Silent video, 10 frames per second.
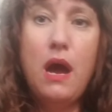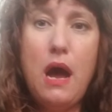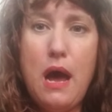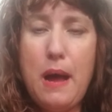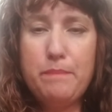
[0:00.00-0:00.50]

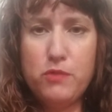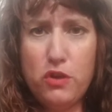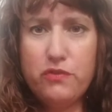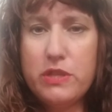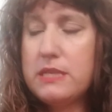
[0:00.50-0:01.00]
um,
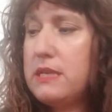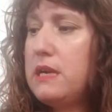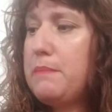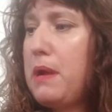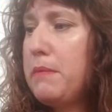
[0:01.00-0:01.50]
look for this in
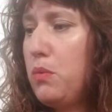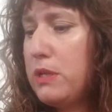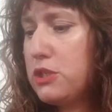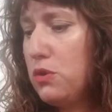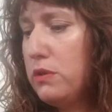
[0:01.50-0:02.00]
an upcoming
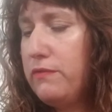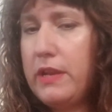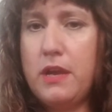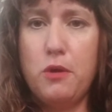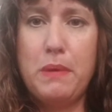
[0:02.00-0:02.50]
What Sold
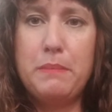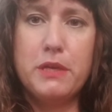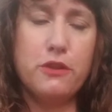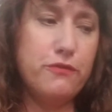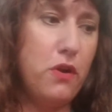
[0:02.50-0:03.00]
video, maybe
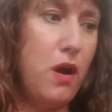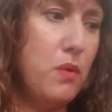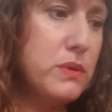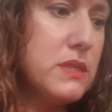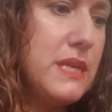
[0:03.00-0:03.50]
in the
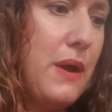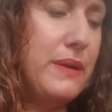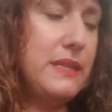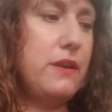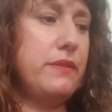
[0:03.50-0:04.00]
fall. We'll see how
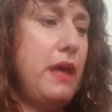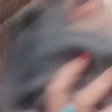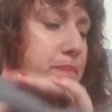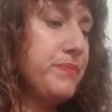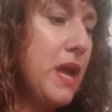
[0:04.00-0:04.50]
I did on
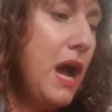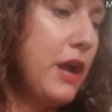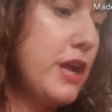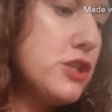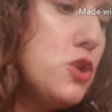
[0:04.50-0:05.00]
that.
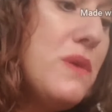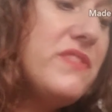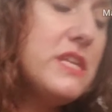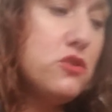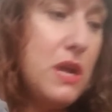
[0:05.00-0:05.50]
I got two of
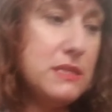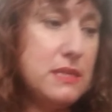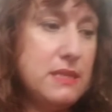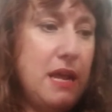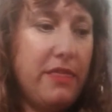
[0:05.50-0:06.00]
these dresses and I